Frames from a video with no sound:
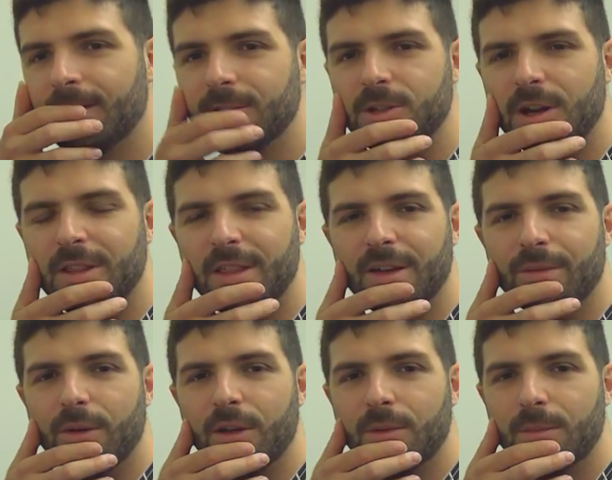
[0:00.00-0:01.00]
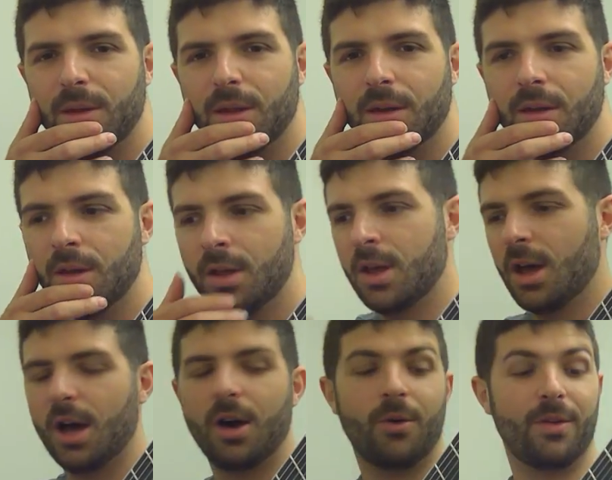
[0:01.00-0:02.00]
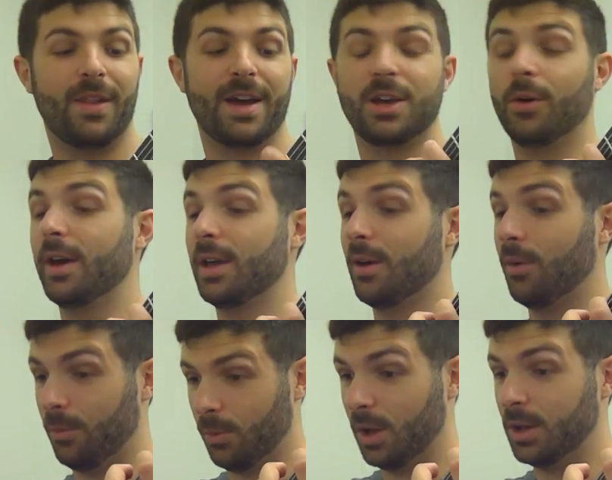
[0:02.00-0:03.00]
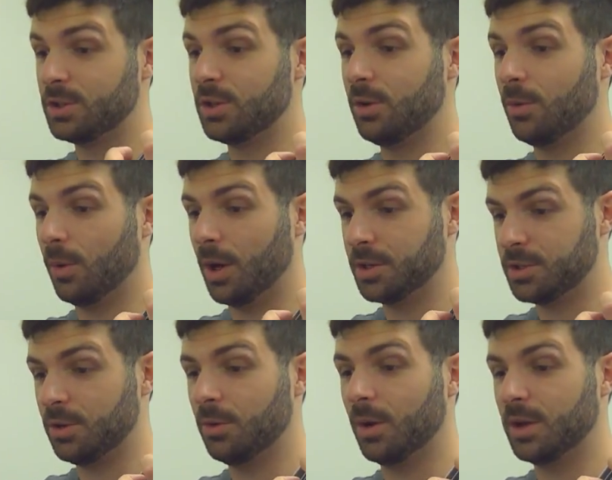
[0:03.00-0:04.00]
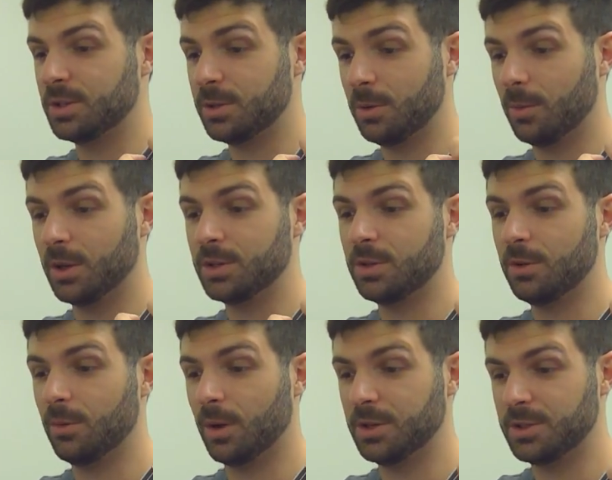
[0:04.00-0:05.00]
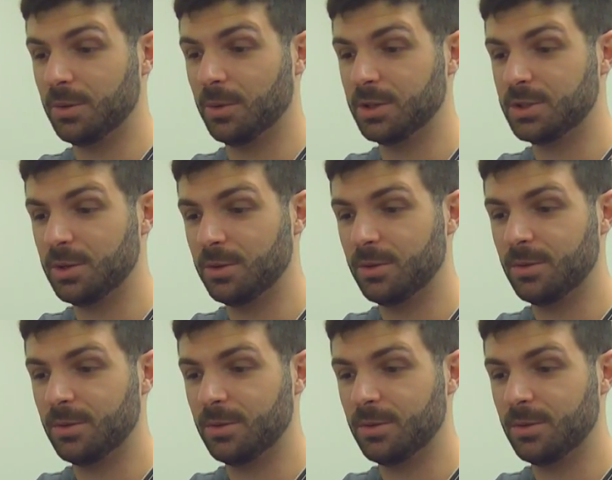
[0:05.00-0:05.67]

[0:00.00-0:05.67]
Trying to think of what you mean. Oh, like going 1, 2, 1, 2, 1, 2, 1, 2, 1, 2, 1, 2.